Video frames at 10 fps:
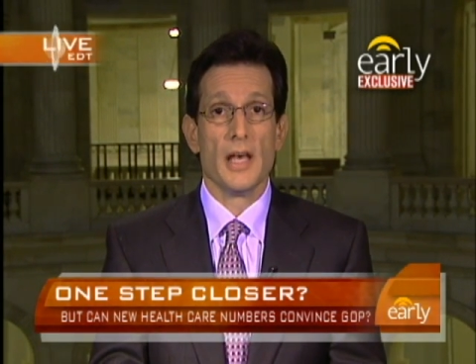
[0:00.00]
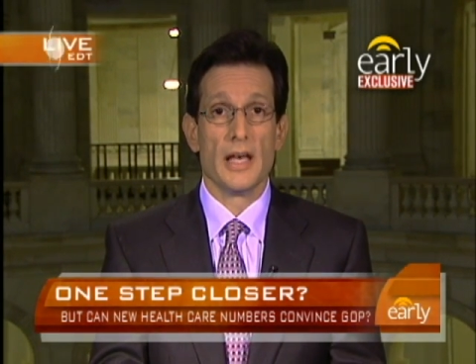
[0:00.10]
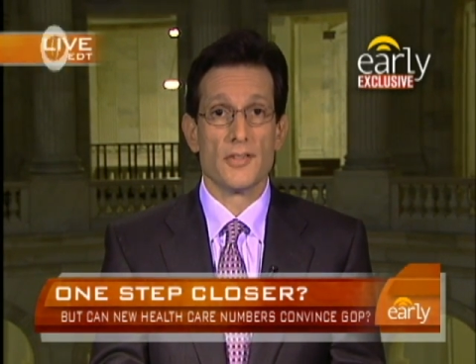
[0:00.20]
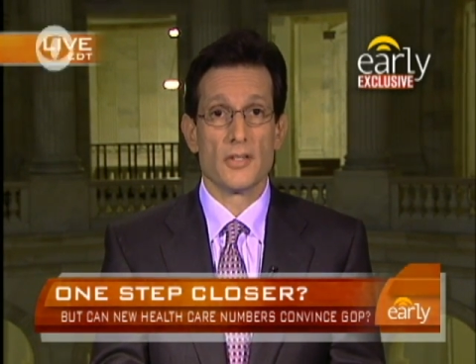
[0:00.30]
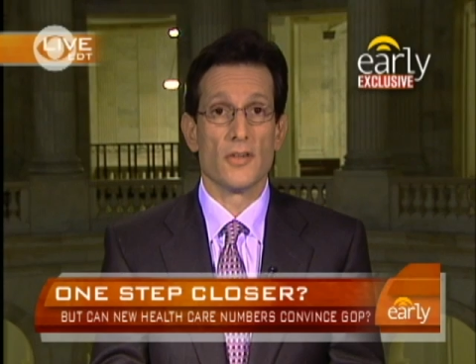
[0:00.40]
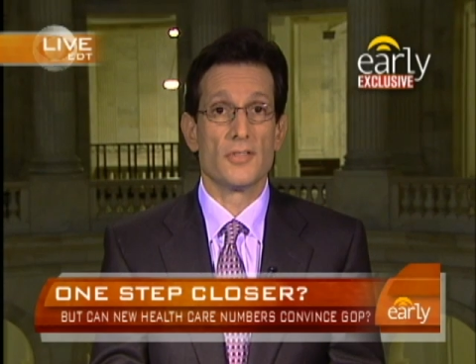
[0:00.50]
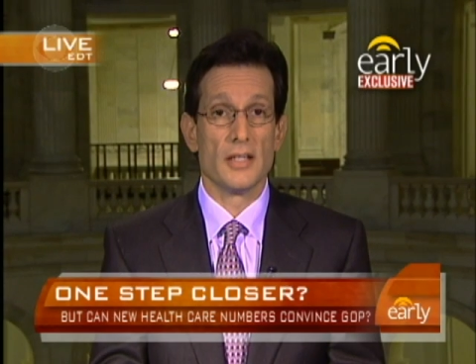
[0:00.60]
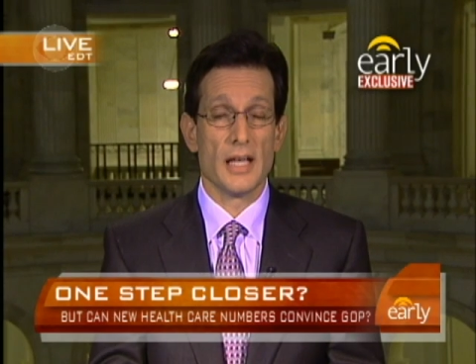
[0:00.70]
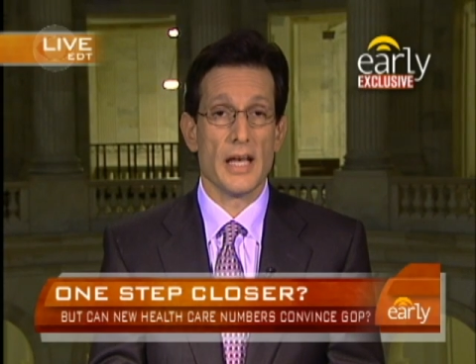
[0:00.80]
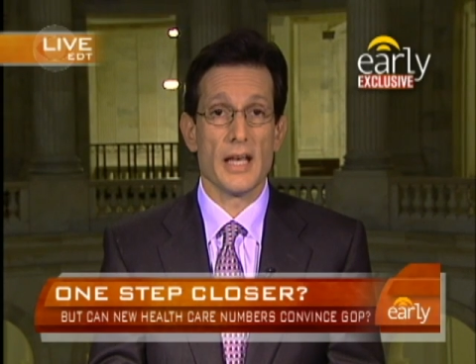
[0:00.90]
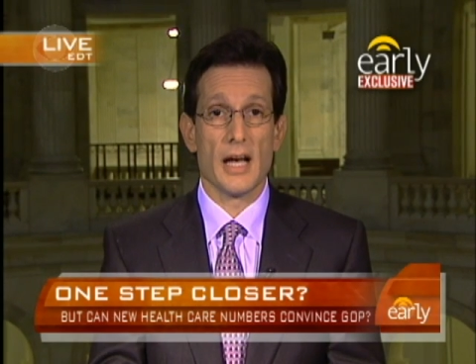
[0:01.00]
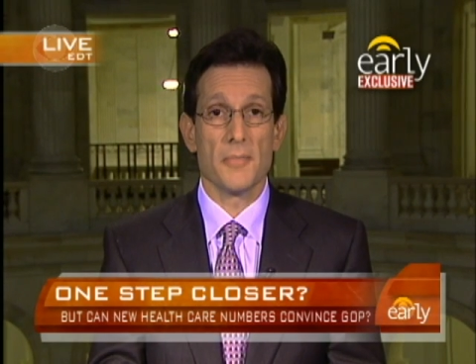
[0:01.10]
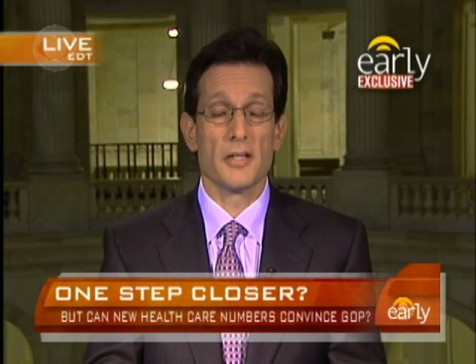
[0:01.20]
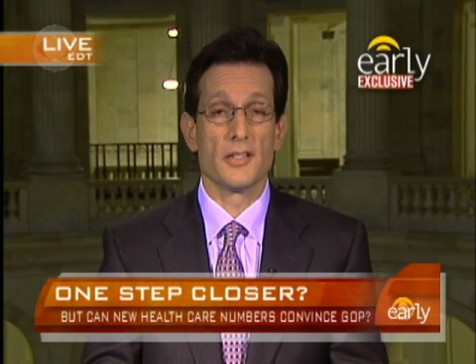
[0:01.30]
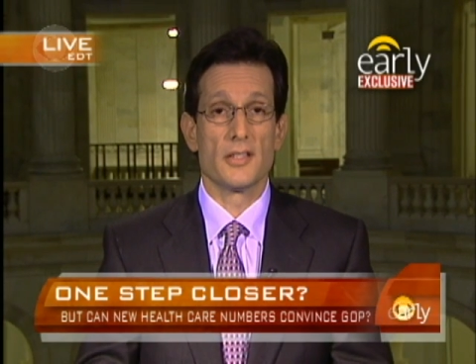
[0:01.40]
And so today
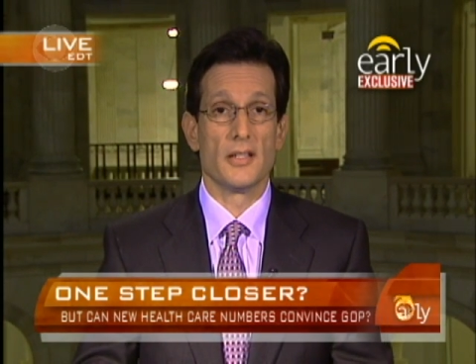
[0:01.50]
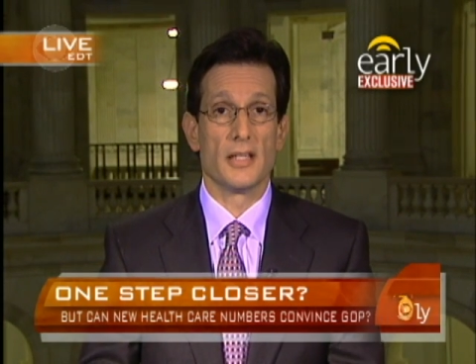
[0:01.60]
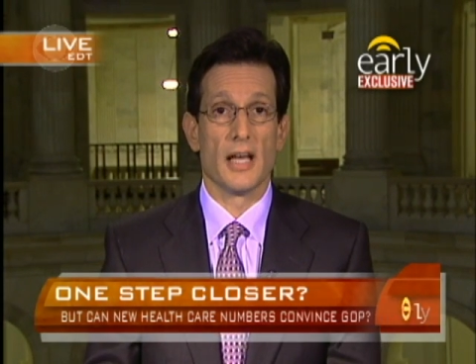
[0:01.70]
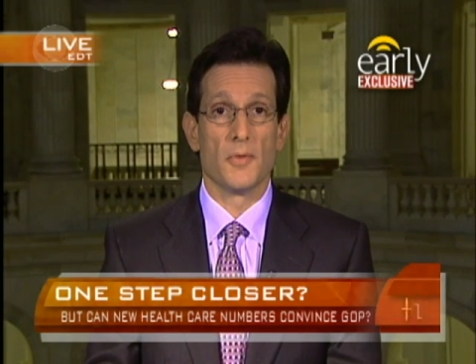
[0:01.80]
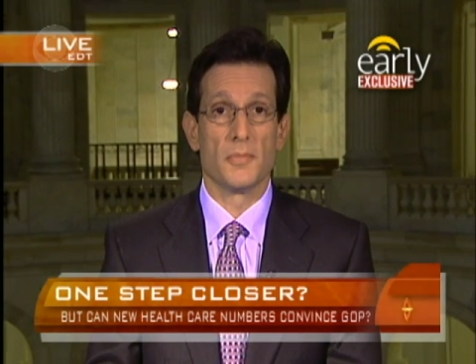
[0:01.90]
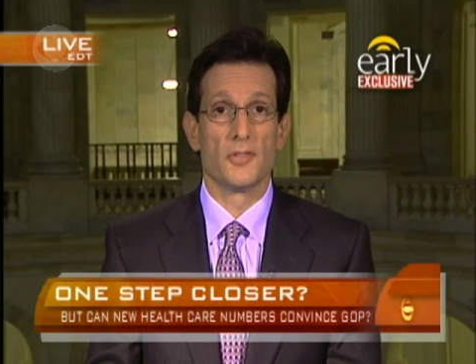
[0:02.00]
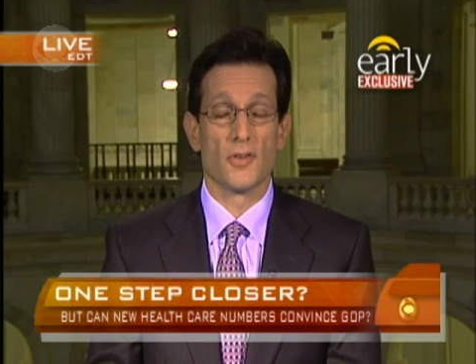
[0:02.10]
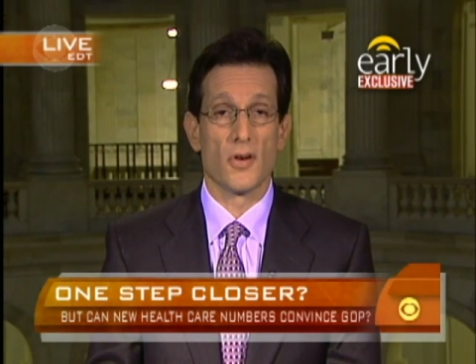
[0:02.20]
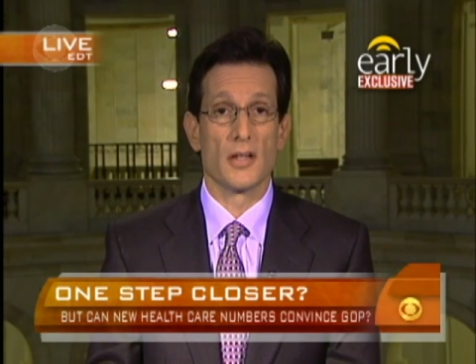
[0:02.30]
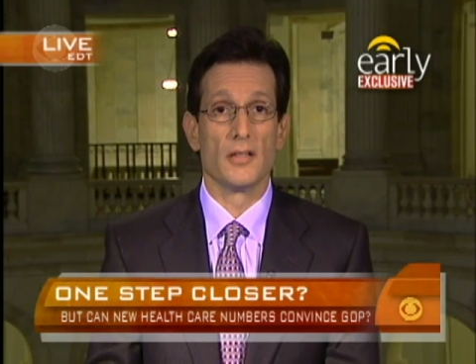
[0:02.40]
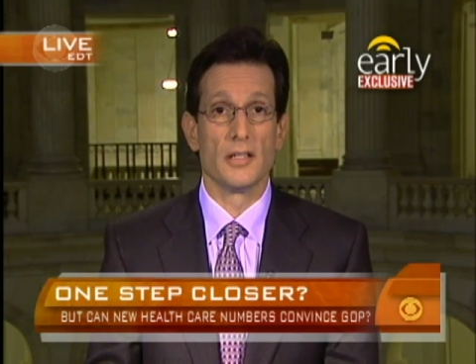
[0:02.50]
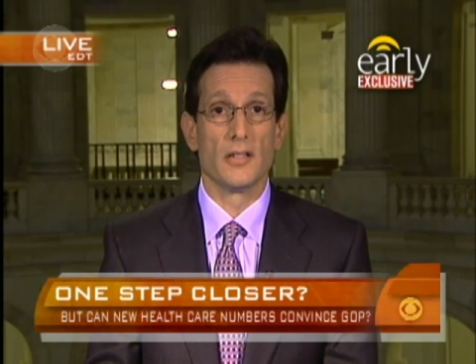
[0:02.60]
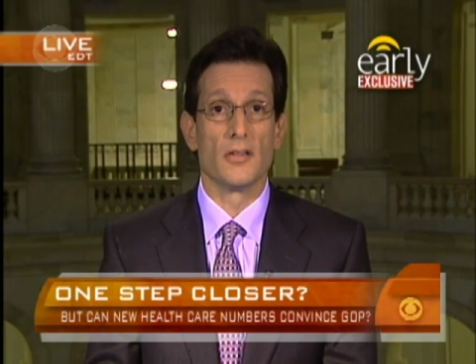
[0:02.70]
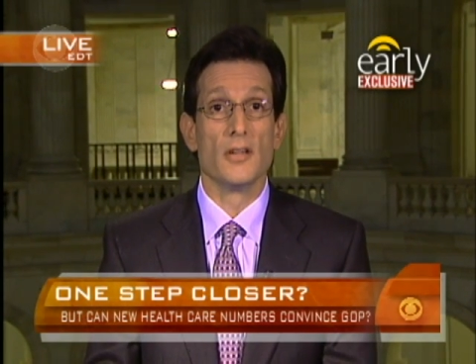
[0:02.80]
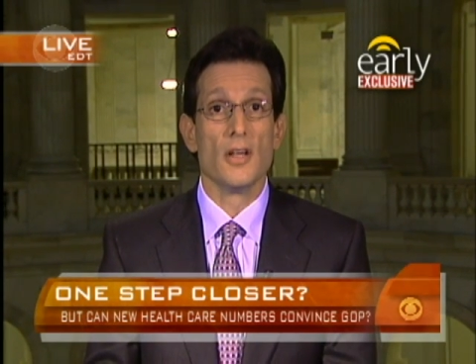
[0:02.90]
I'm going to sit down with Majority
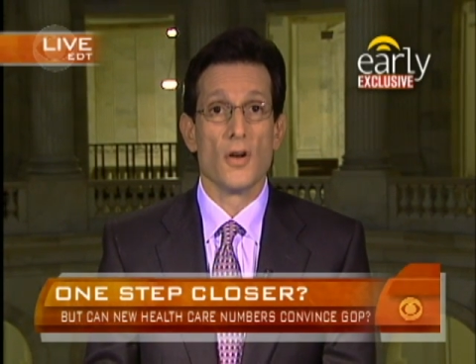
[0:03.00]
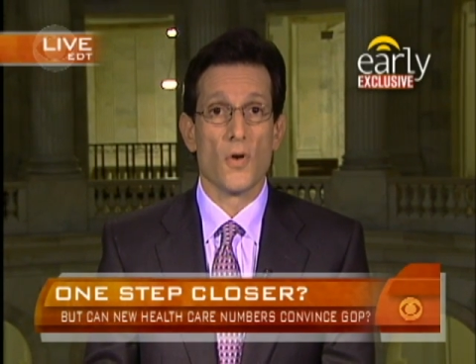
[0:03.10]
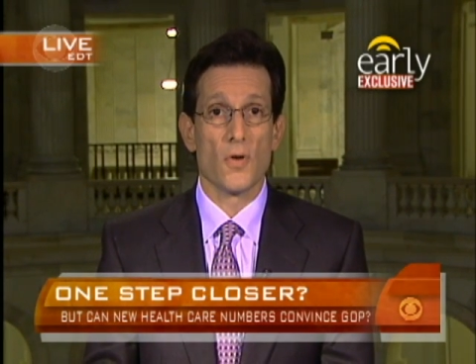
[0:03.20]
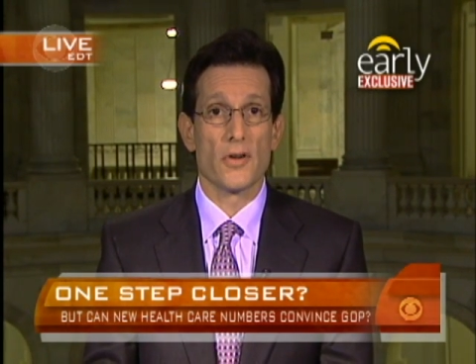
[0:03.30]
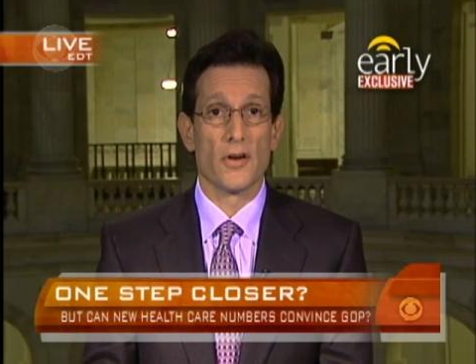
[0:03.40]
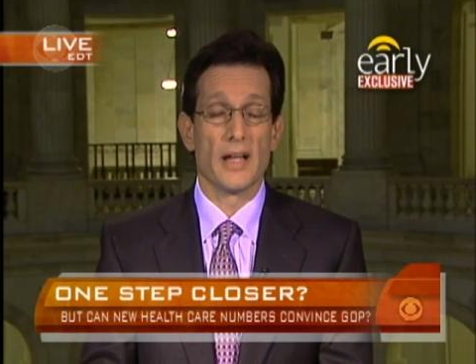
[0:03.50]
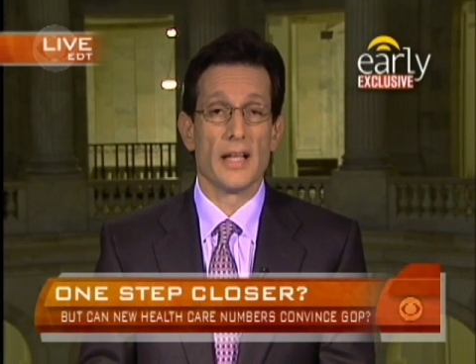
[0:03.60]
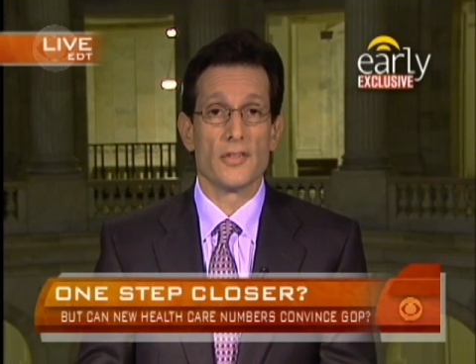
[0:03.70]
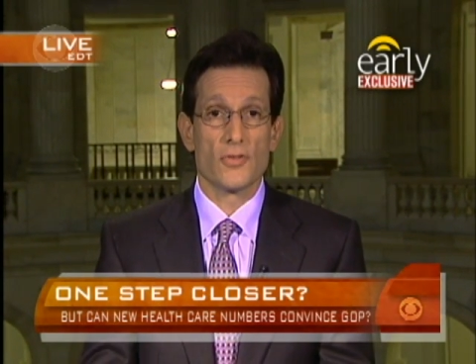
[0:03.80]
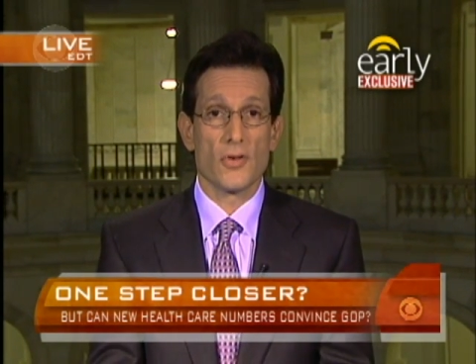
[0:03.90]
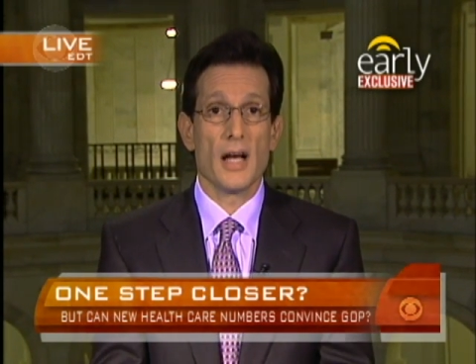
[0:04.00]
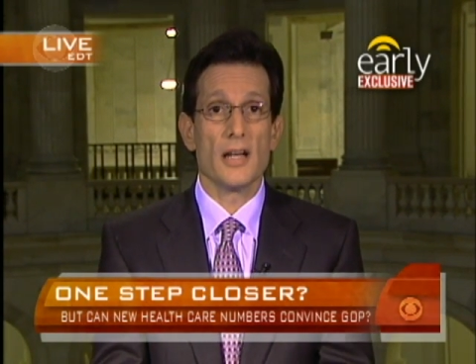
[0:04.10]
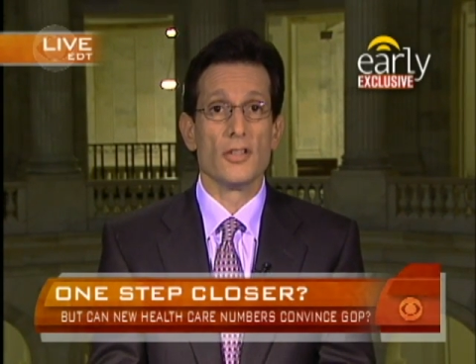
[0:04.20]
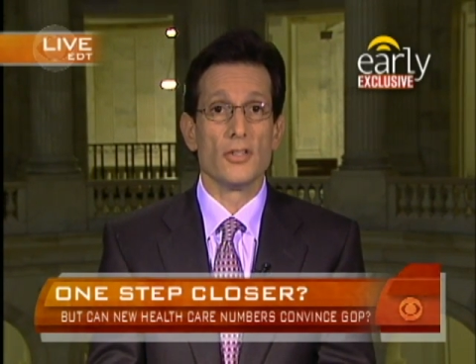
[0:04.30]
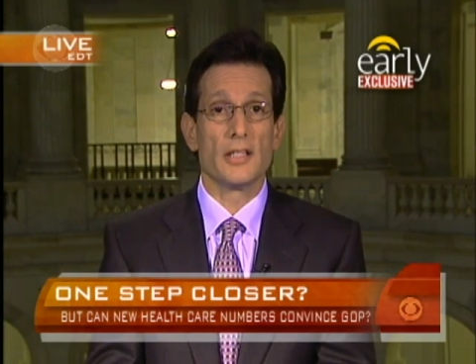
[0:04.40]
Leader Hoyer and try
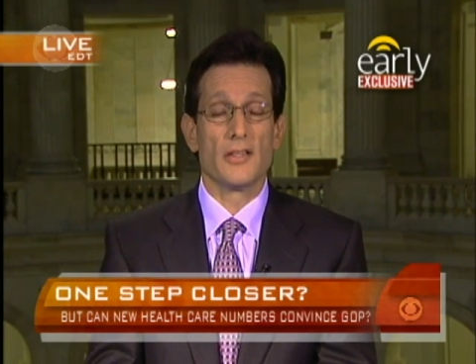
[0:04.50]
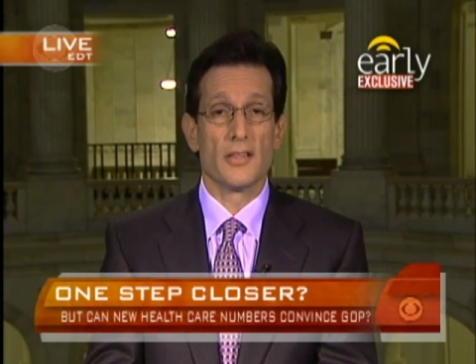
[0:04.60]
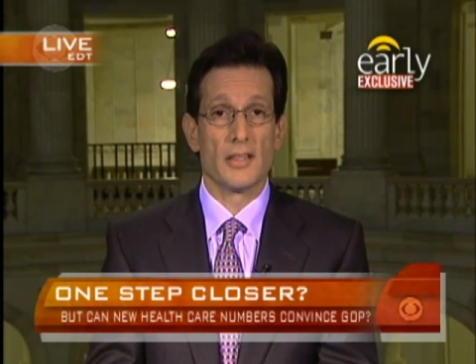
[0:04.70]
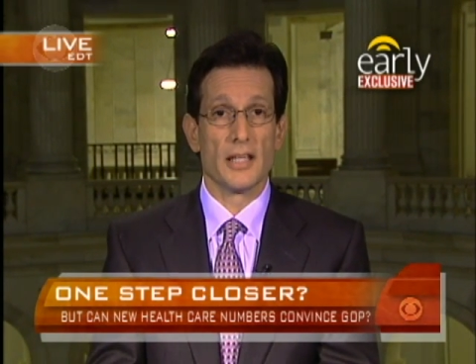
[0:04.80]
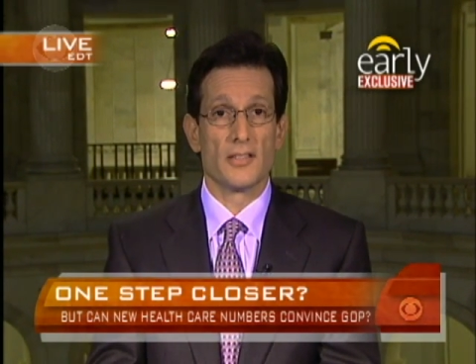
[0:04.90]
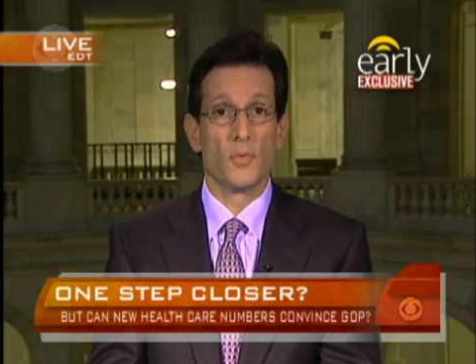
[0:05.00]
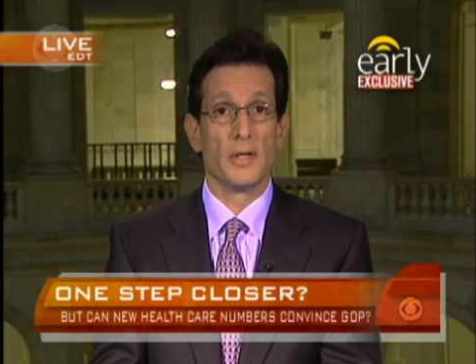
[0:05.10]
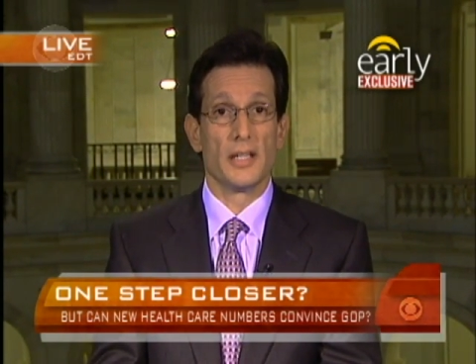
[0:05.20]
to look at the things that we